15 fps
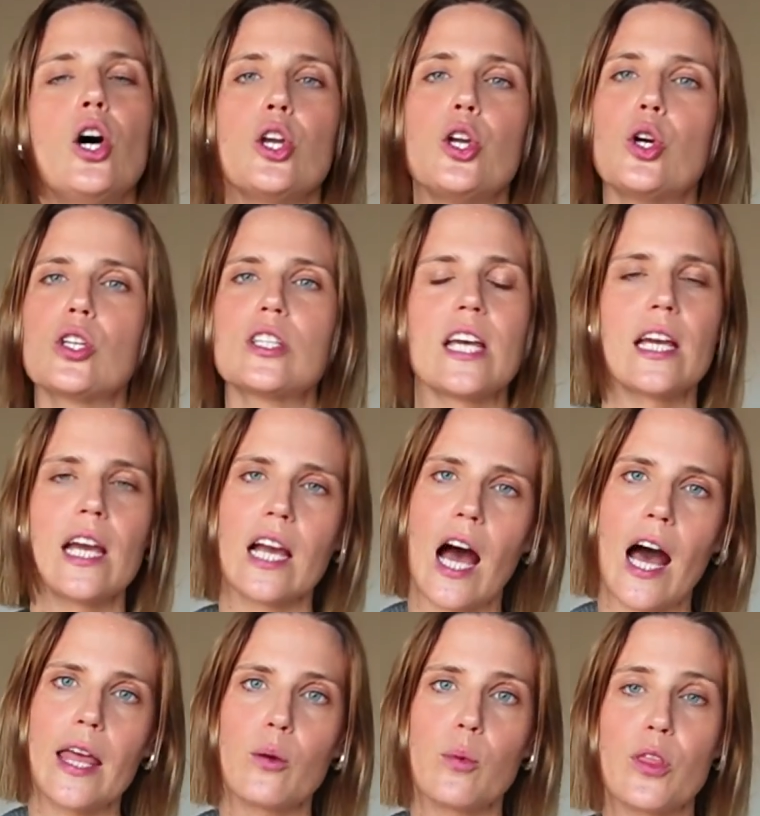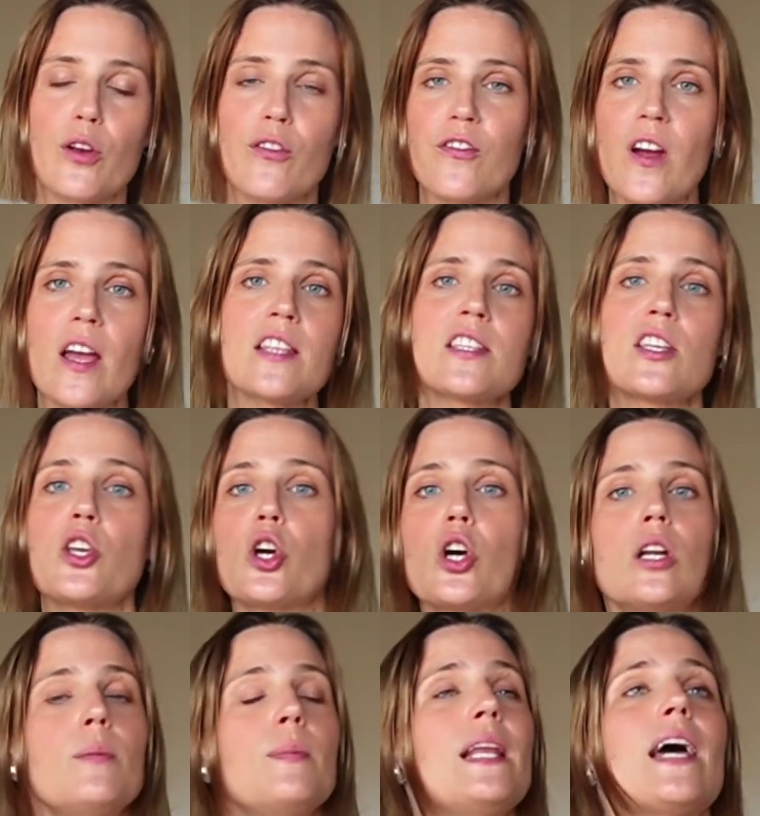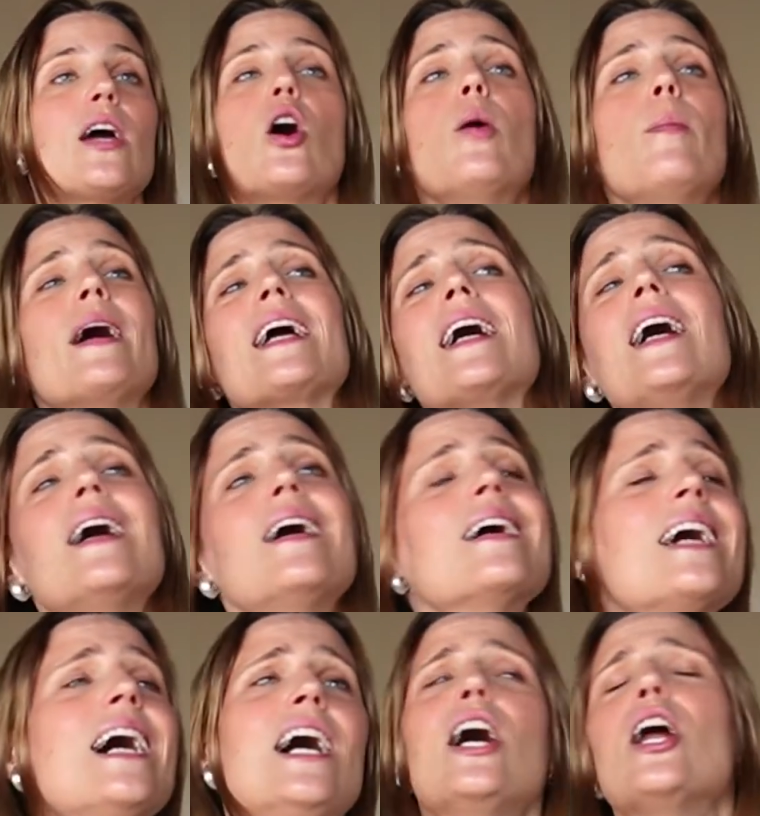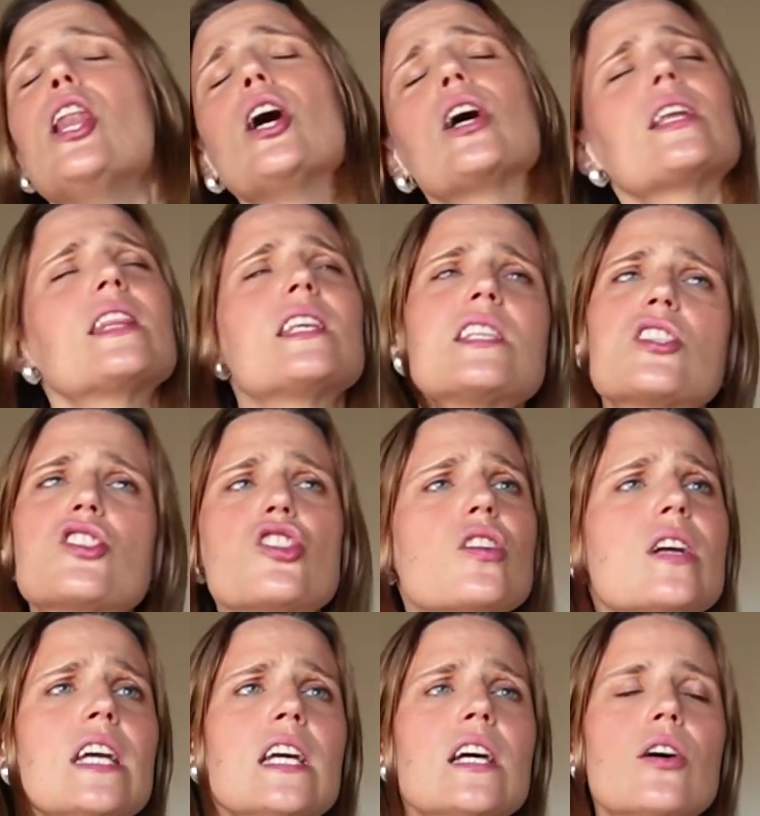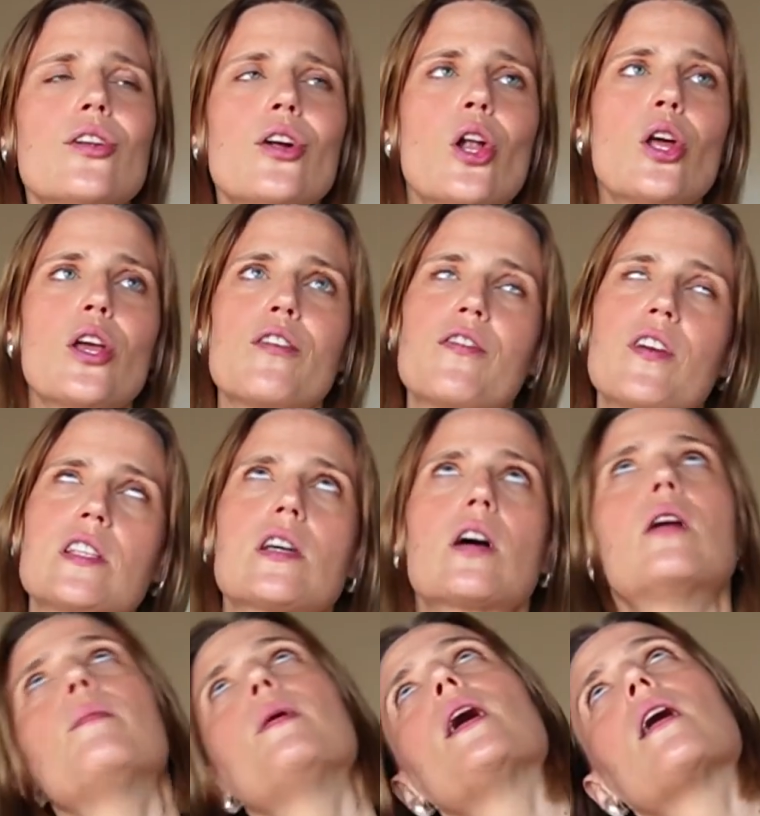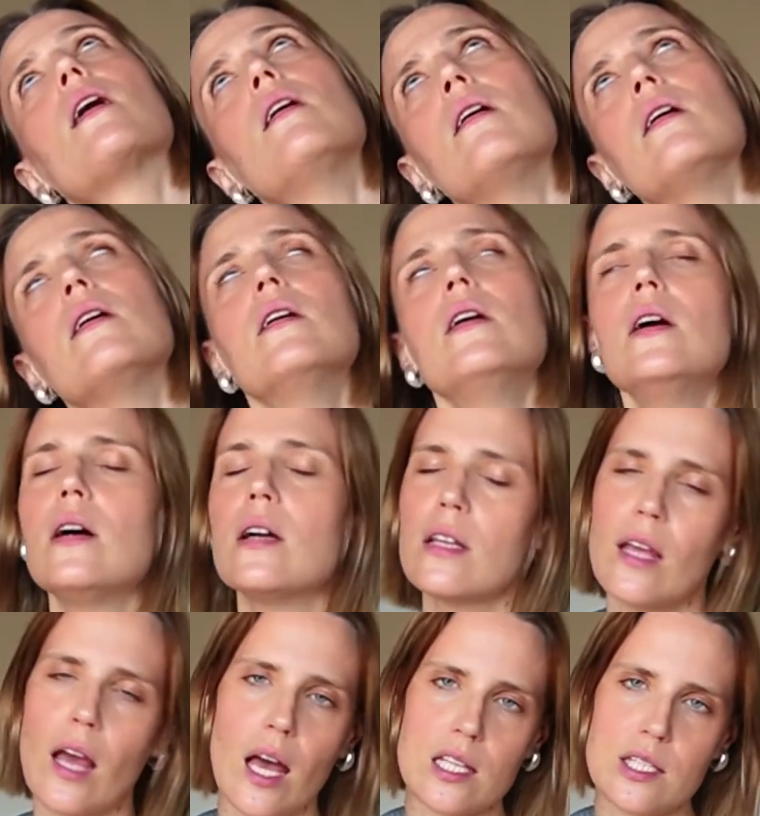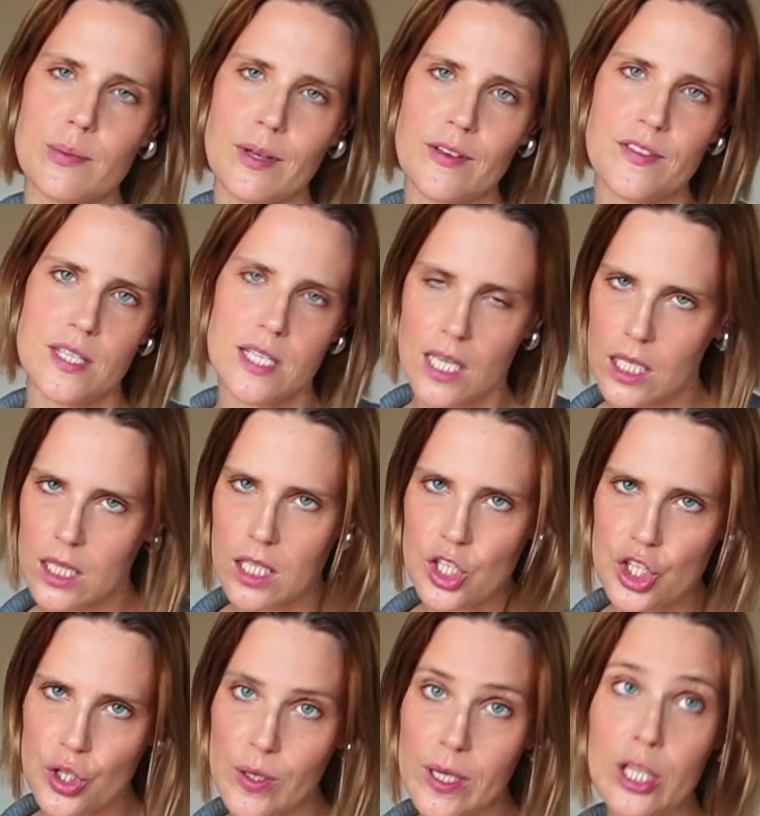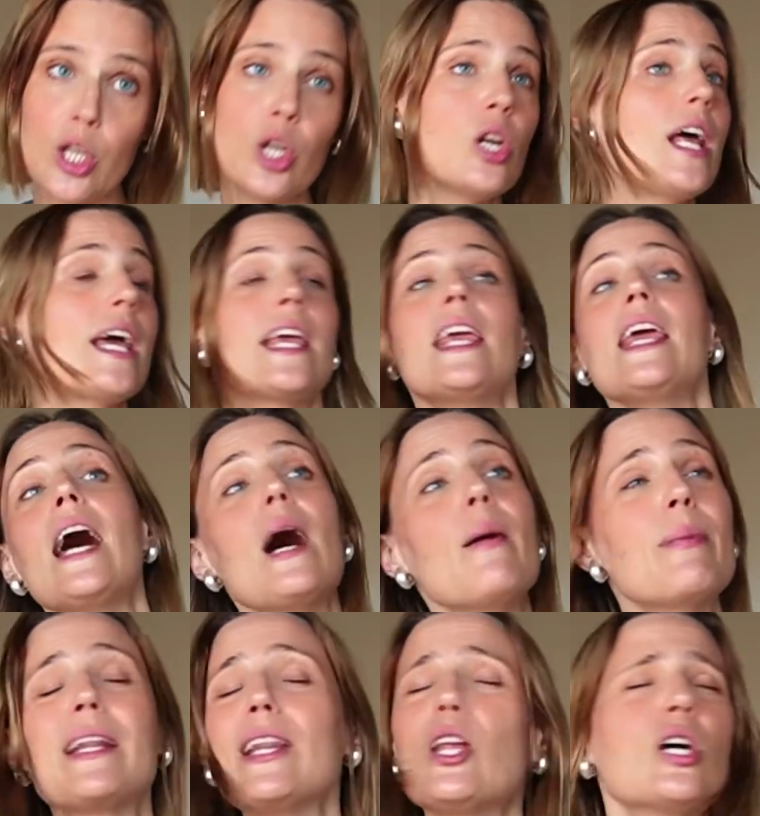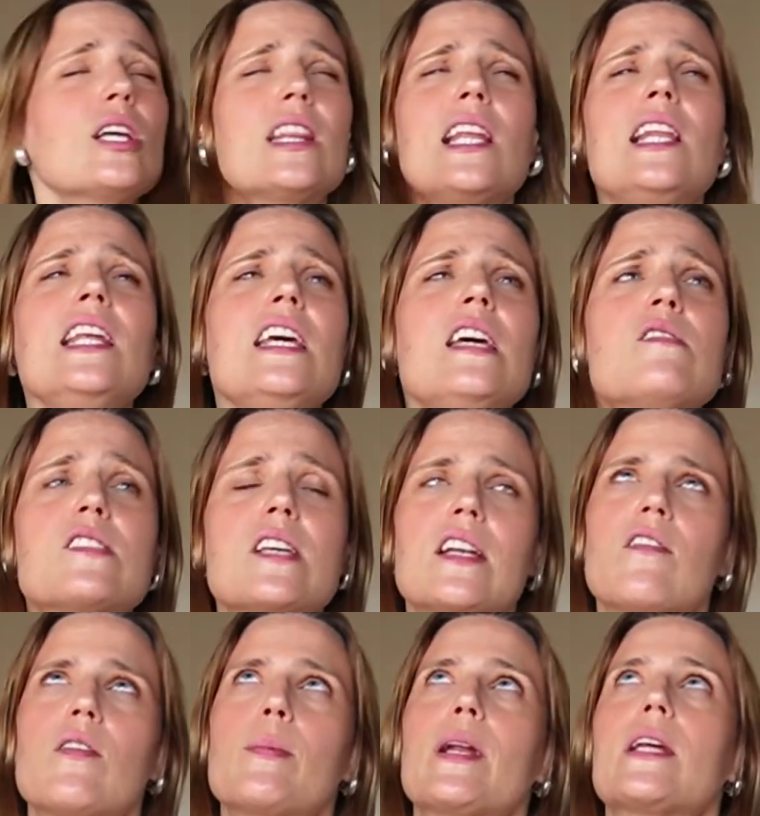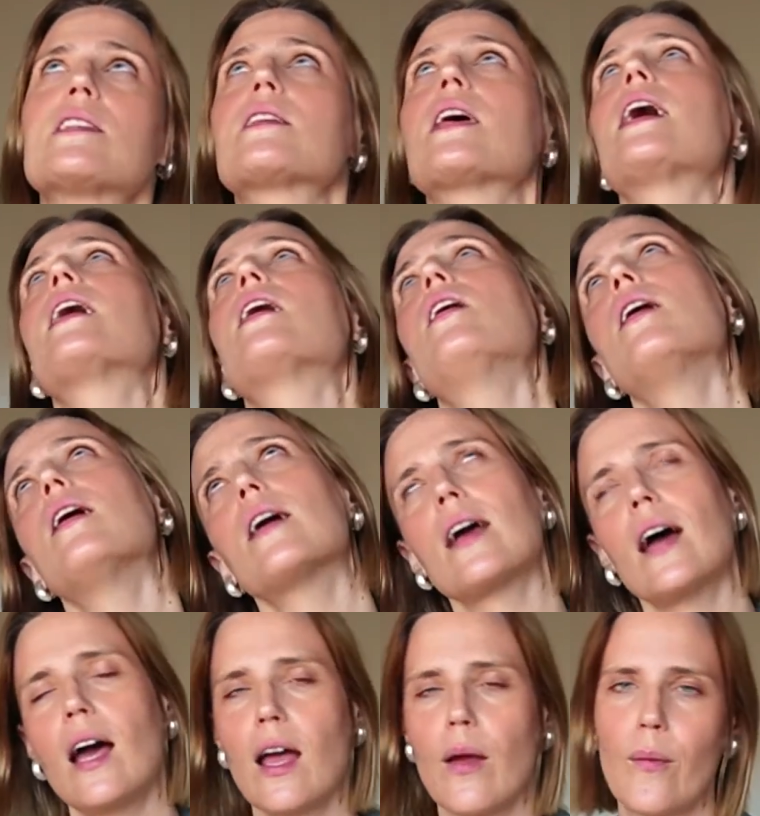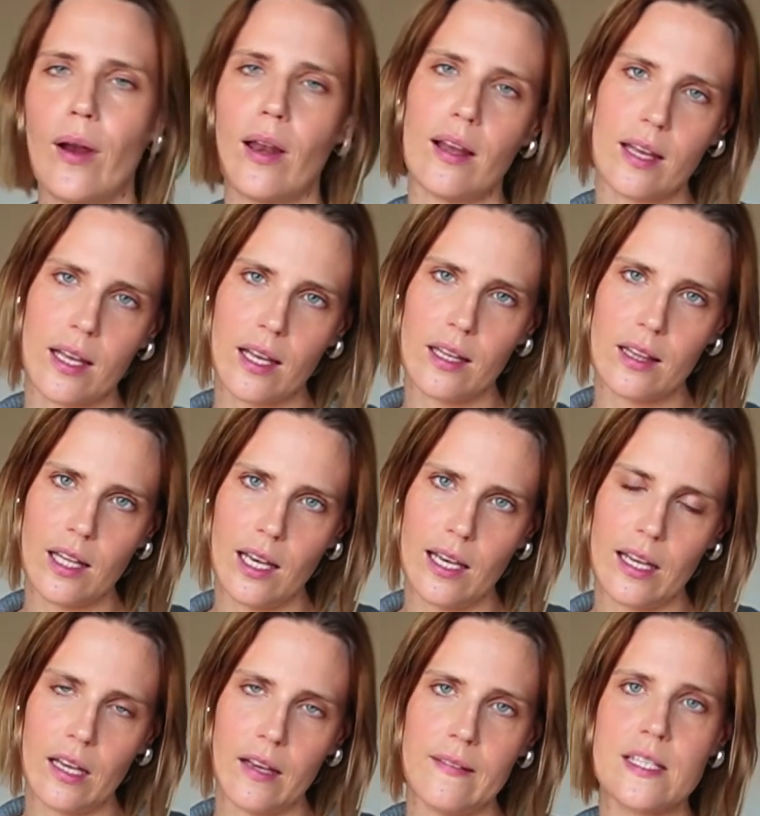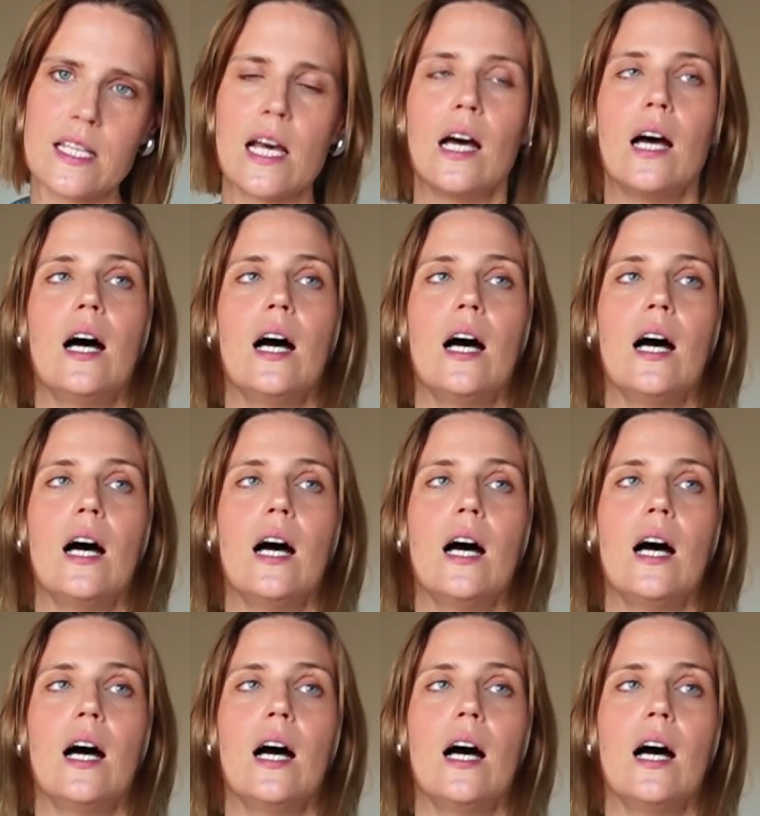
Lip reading: you're taking a hike with your friends and you're gonna be like, oh my God, look at this tree. And all of your friends are gonna be like, yes, we've seen the tree. And you're like, yeah, but look at the leaves. And everybody's like, okay, we're looking at the leaves.